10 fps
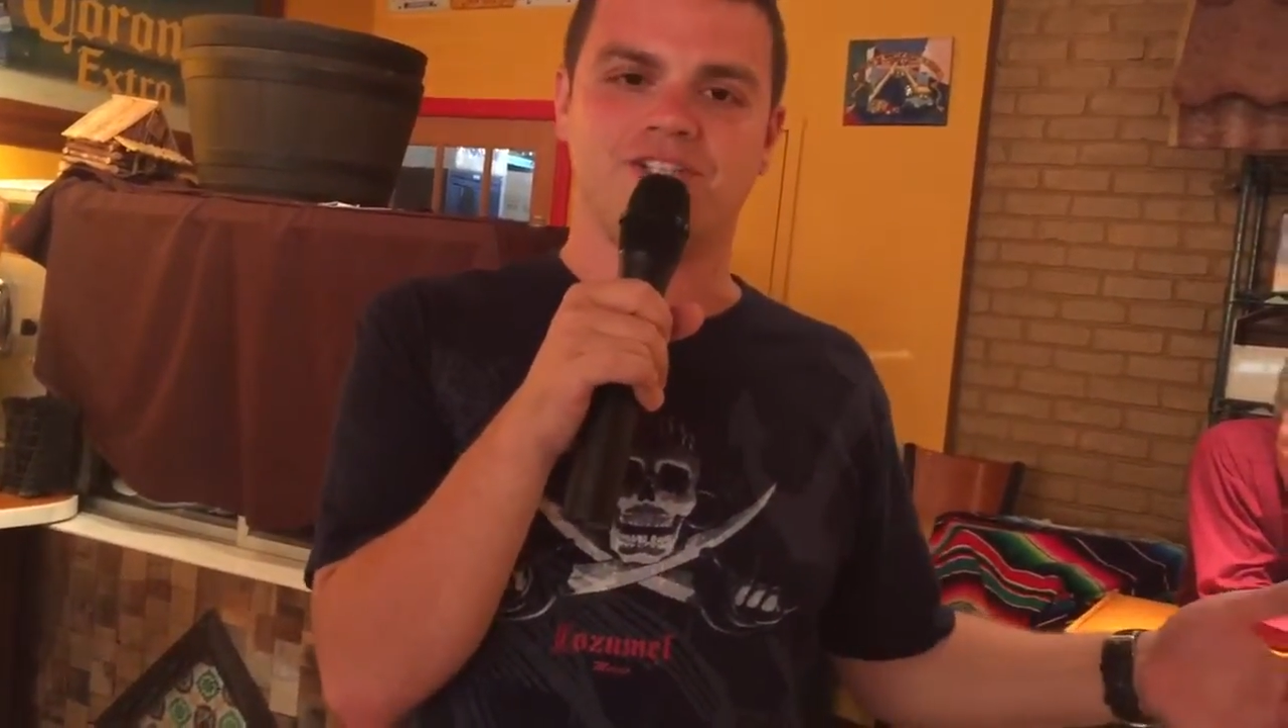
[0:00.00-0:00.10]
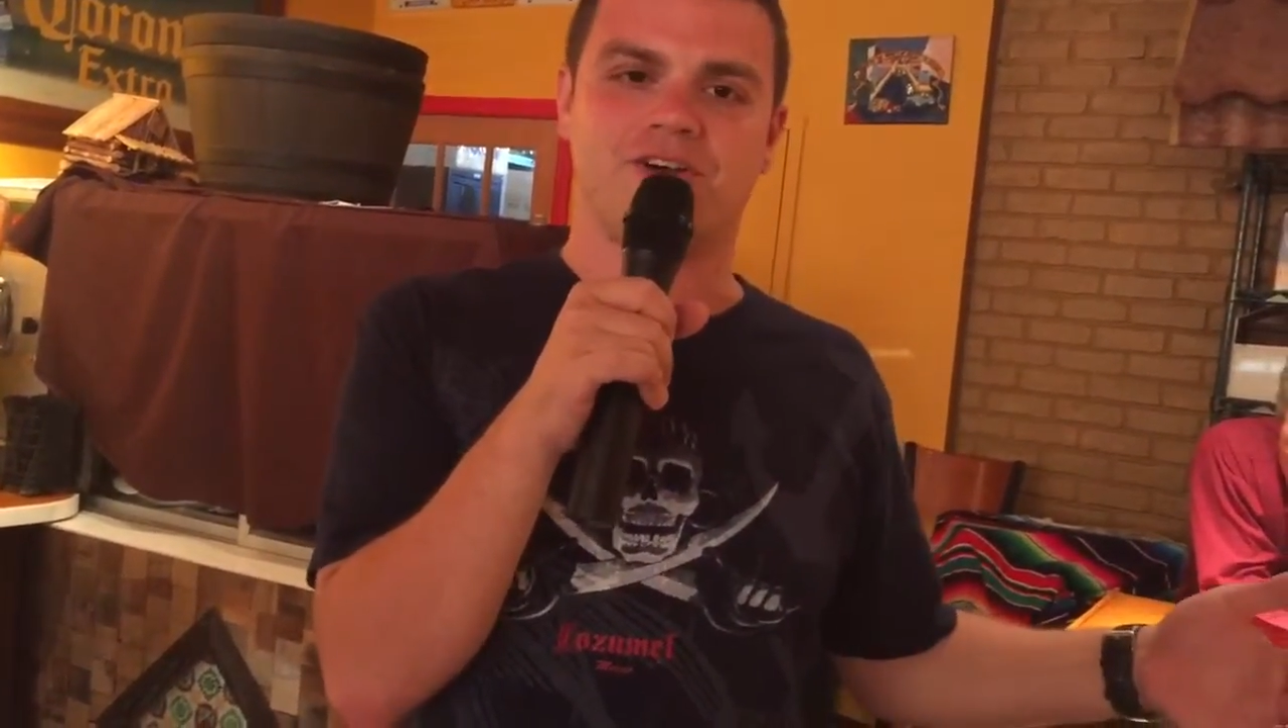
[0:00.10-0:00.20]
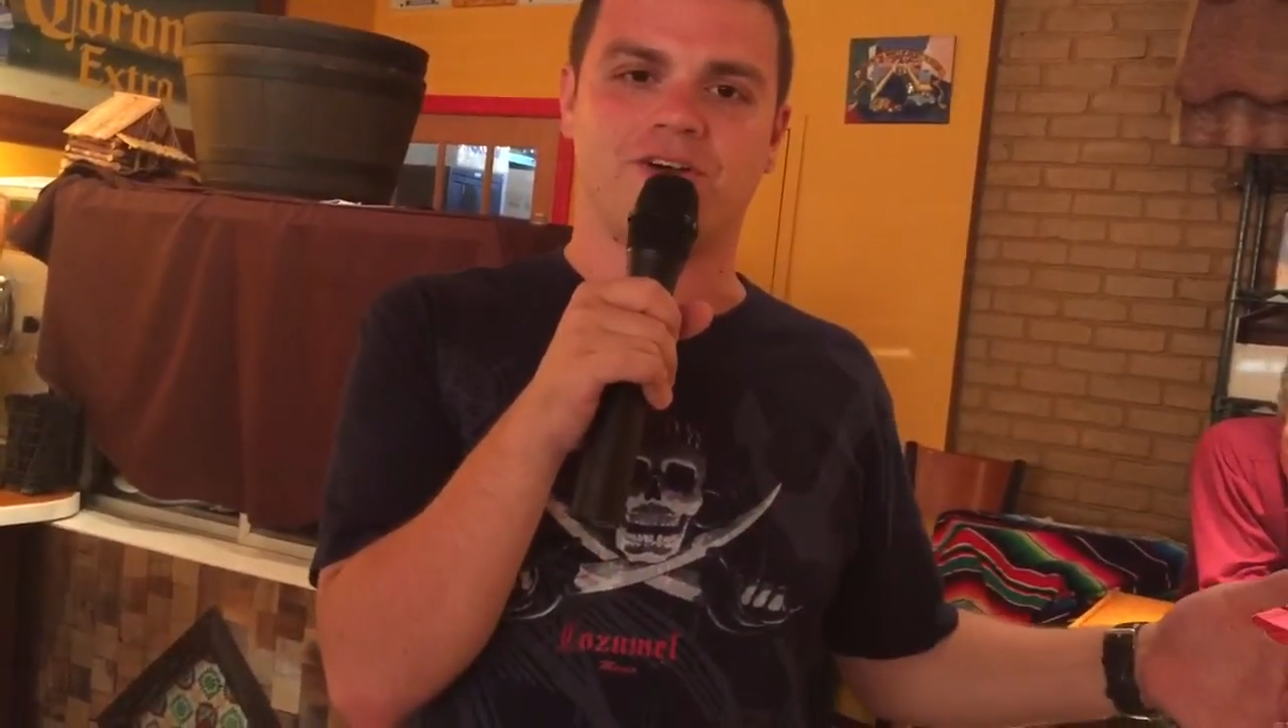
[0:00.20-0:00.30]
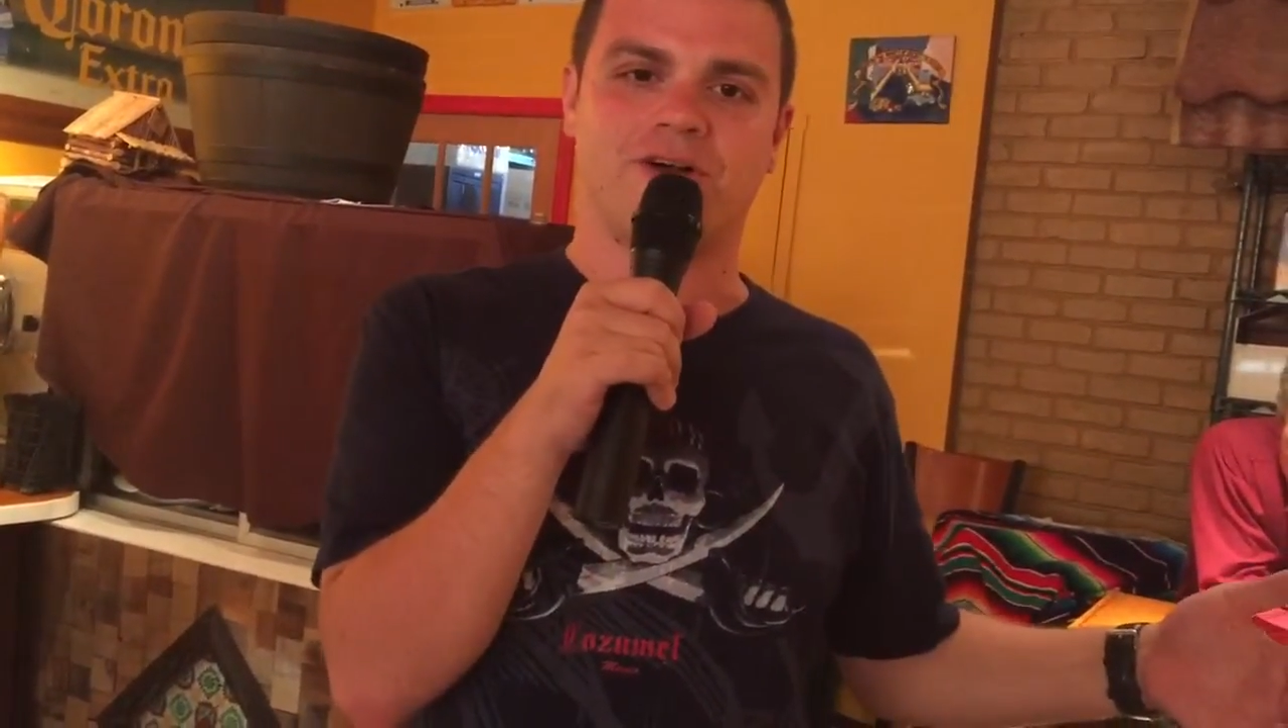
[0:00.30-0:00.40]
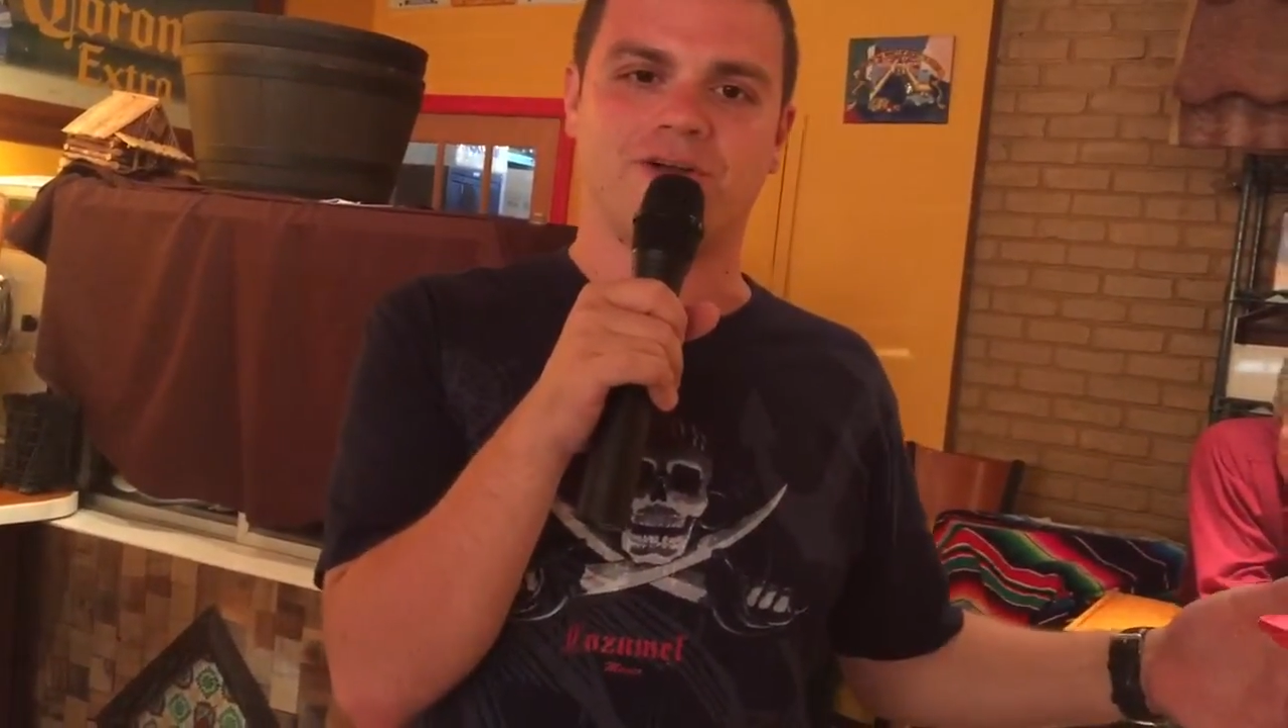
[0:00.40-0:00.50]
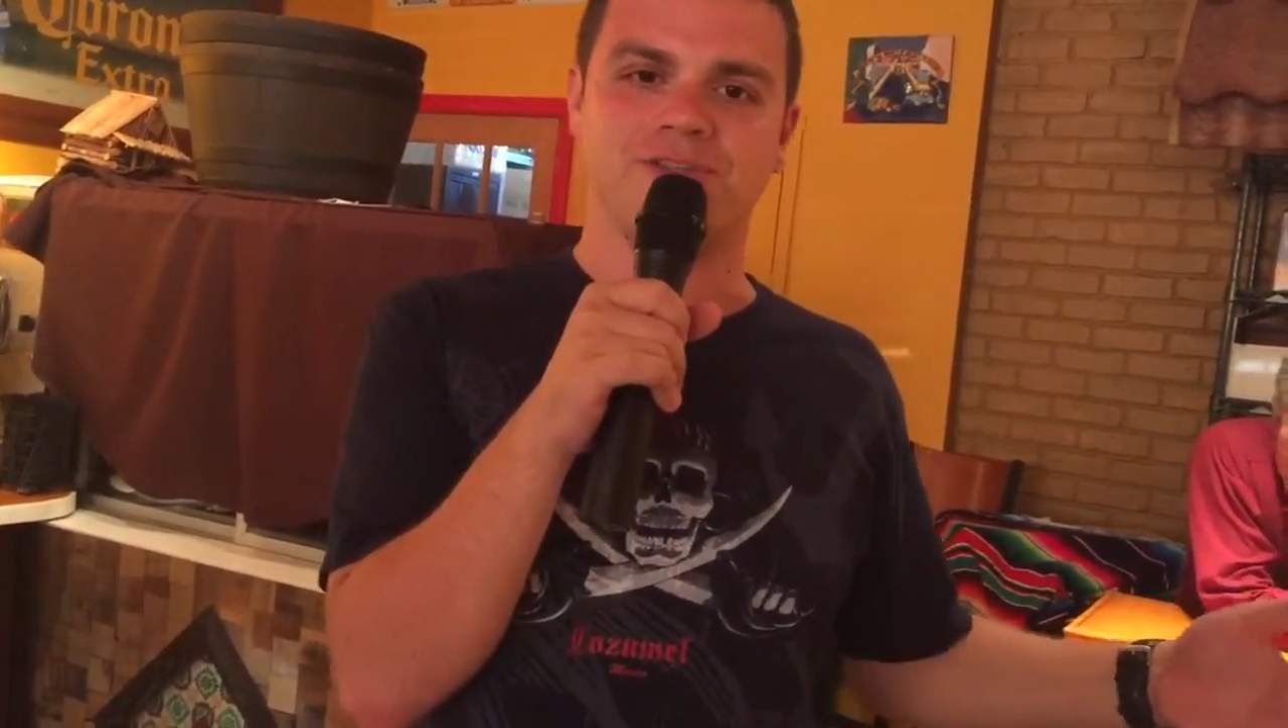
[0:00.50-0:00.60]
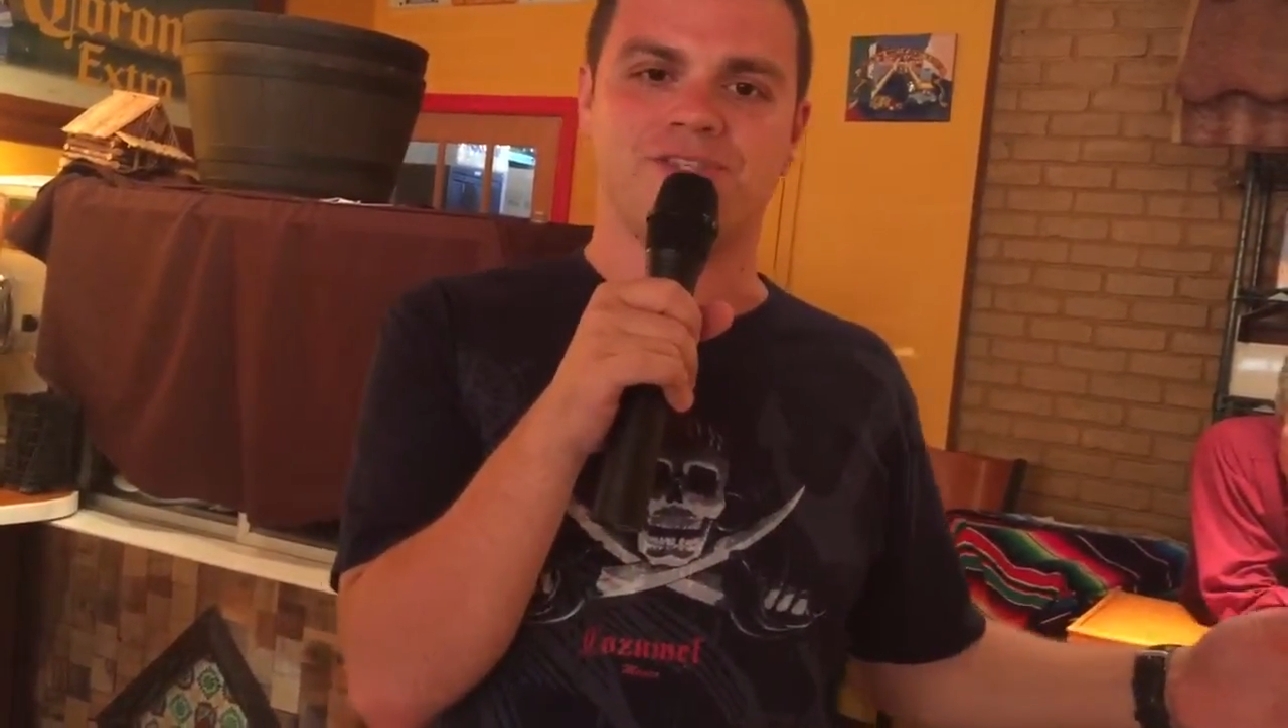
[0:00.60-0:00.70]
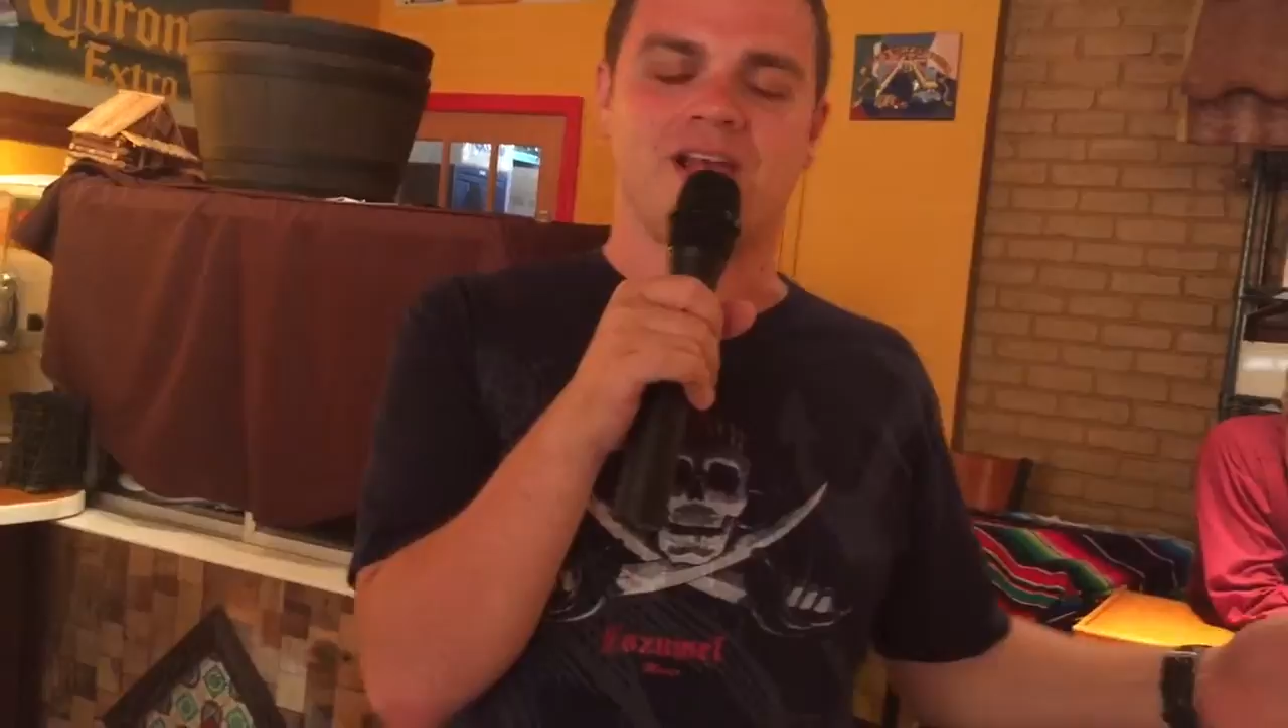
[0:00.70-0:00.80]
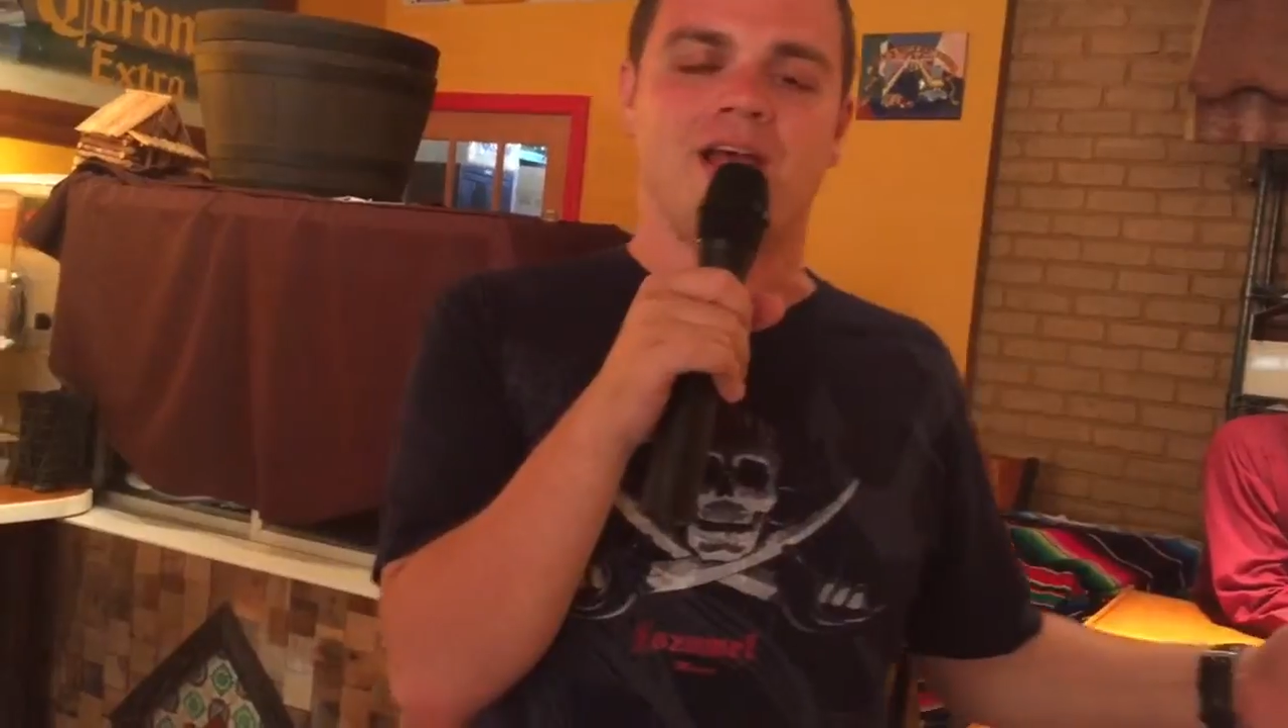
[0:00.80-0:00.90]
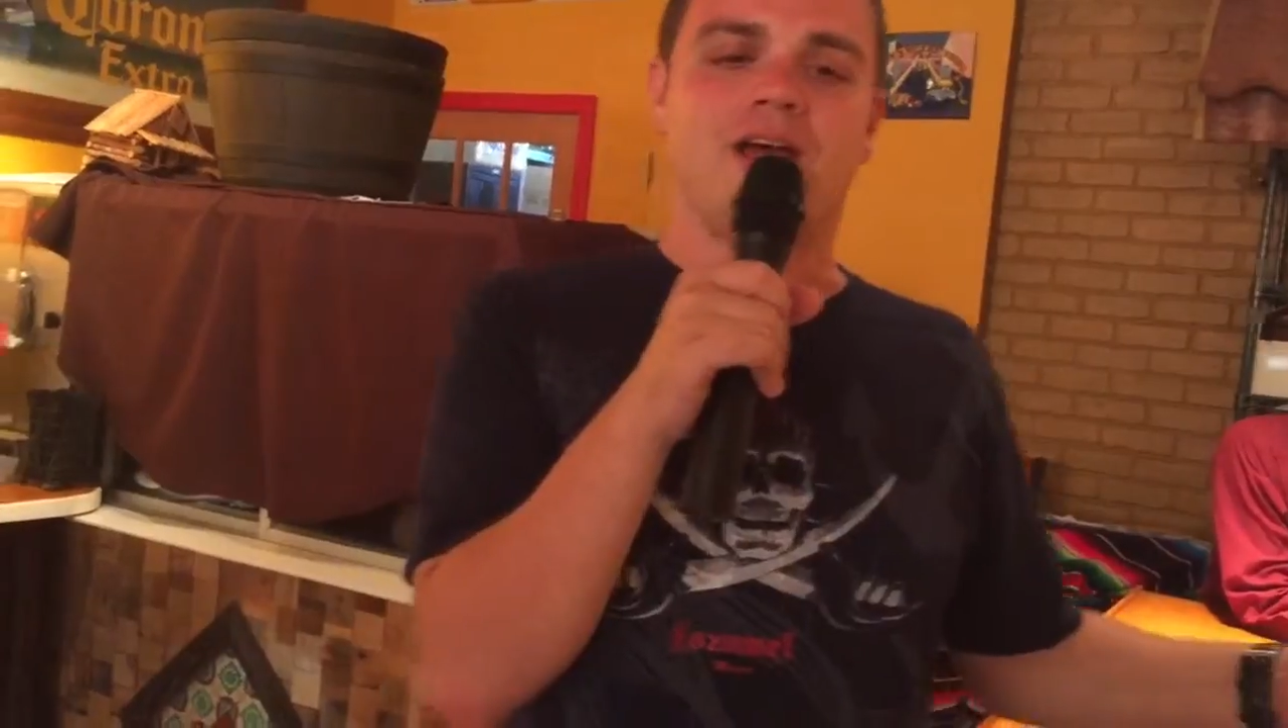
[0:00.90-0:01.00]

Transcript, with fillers: Turtles,